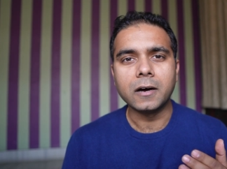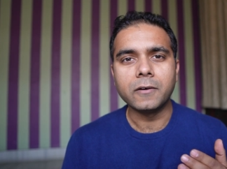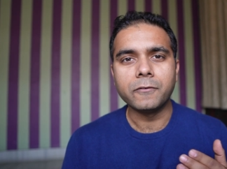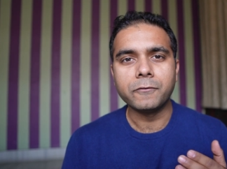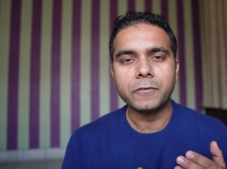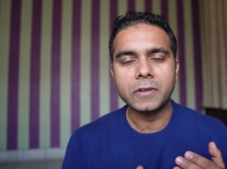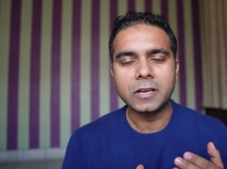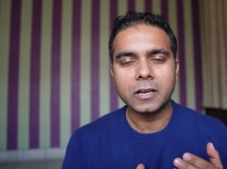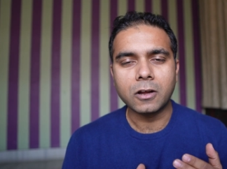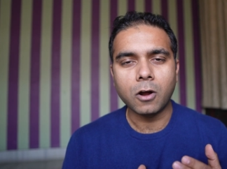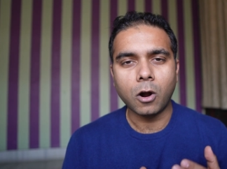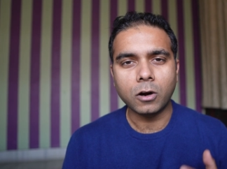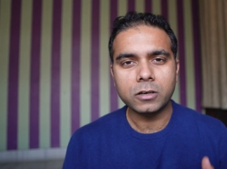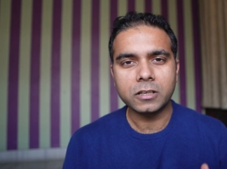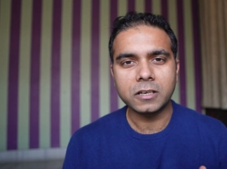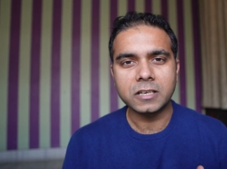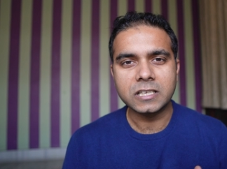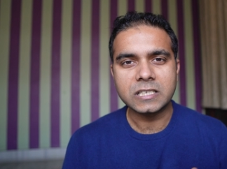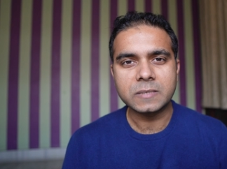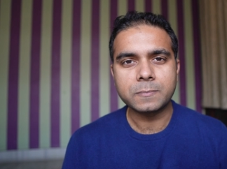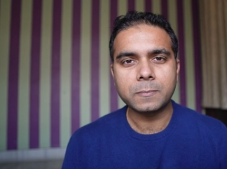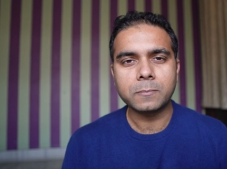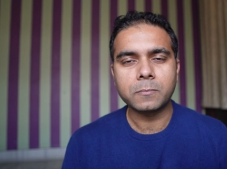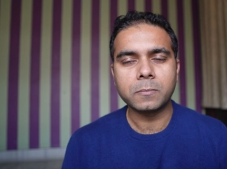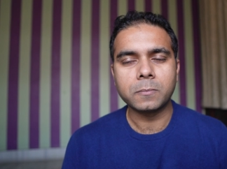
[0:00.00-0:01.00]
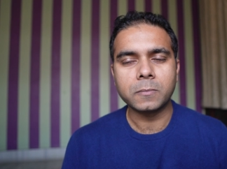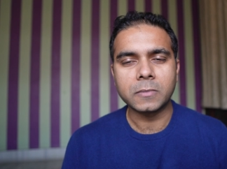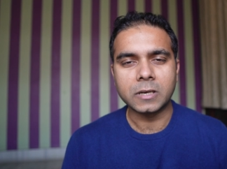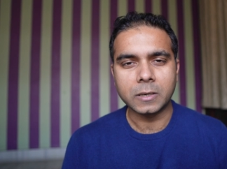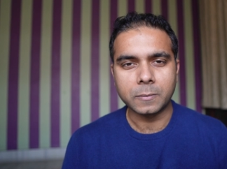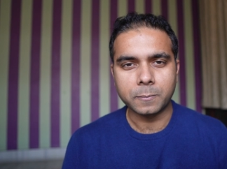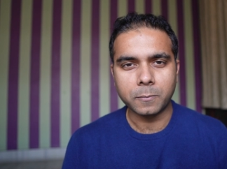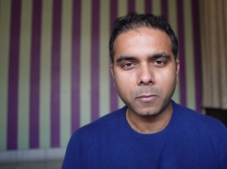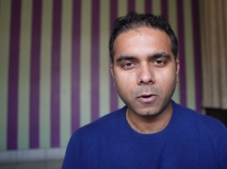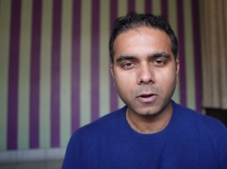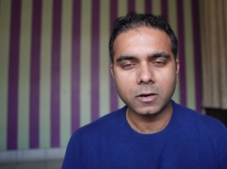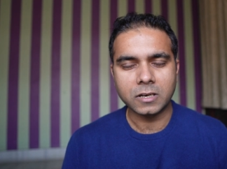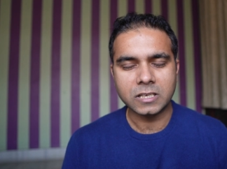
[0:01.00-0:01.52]
we got a
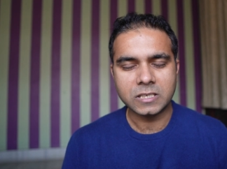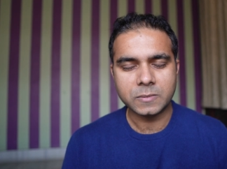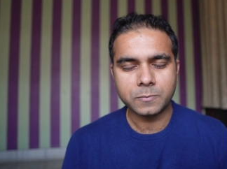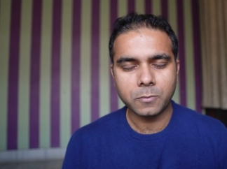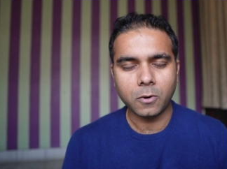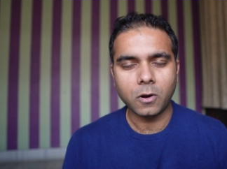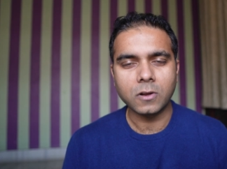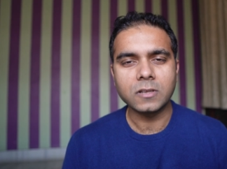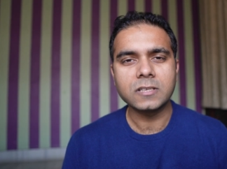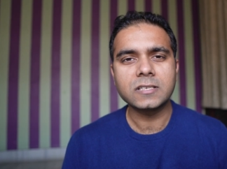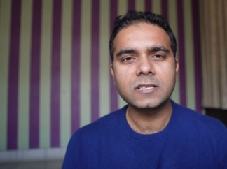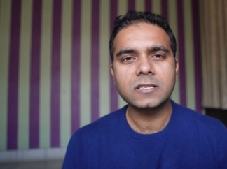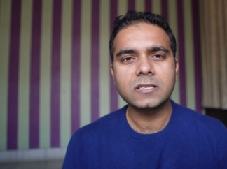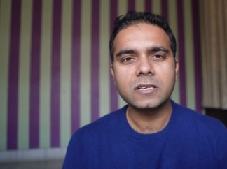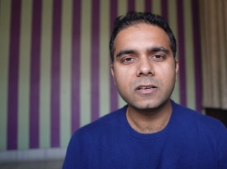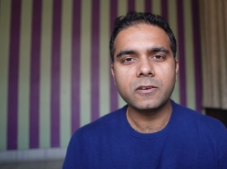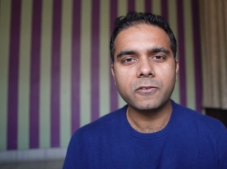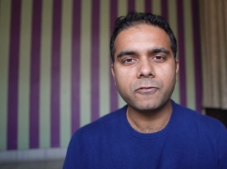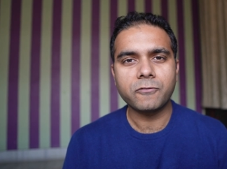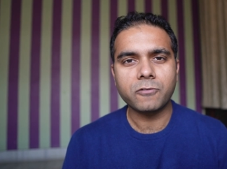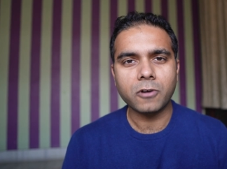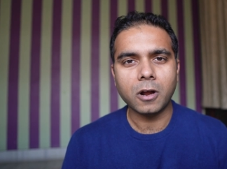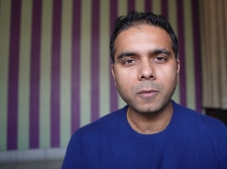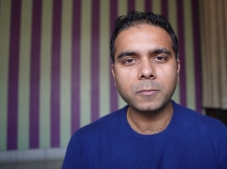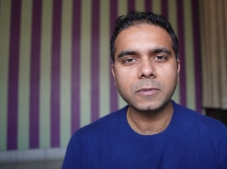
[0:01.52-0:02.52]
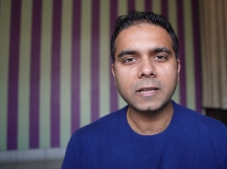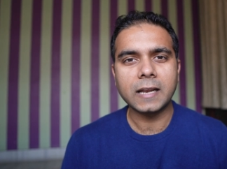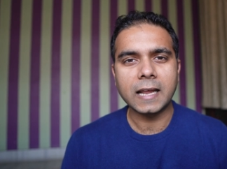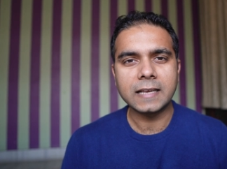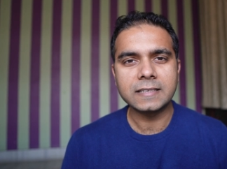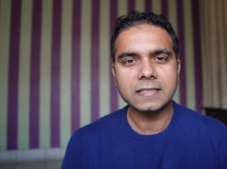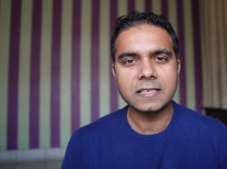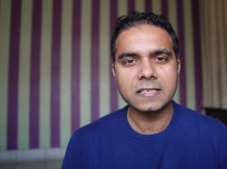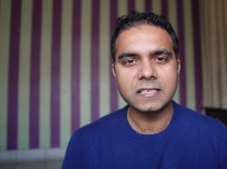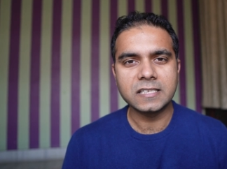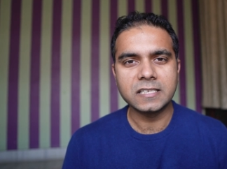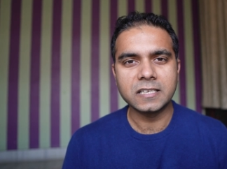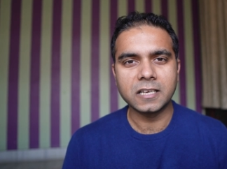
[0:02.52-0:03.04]
response from the
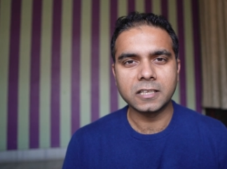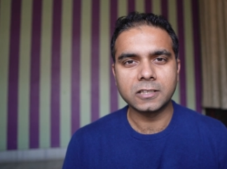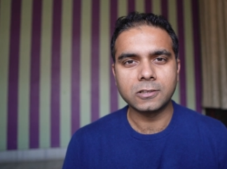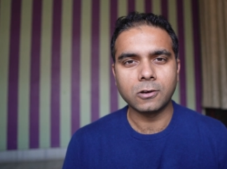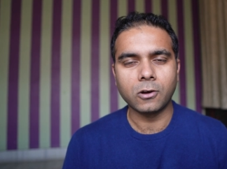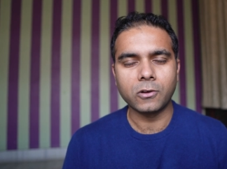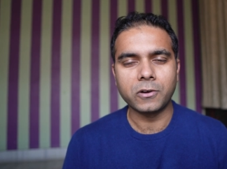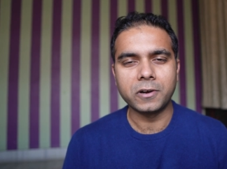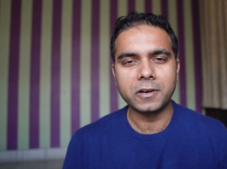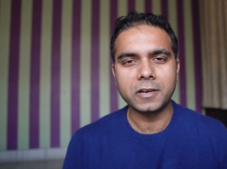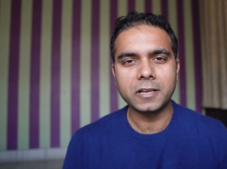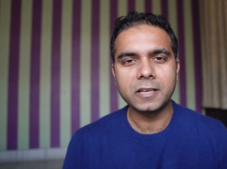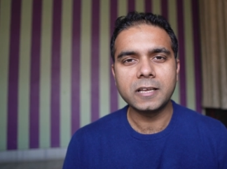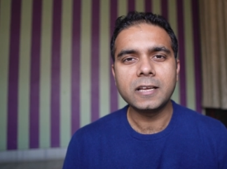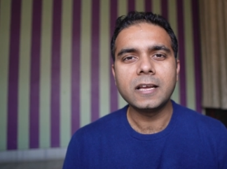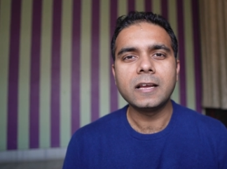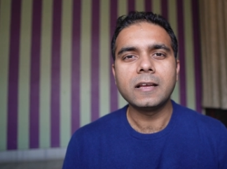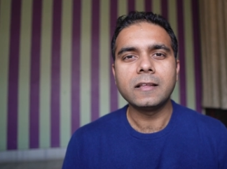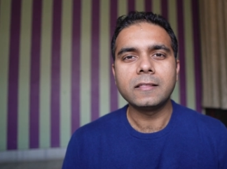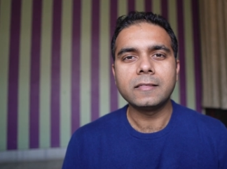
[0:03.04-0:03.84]
licensing authority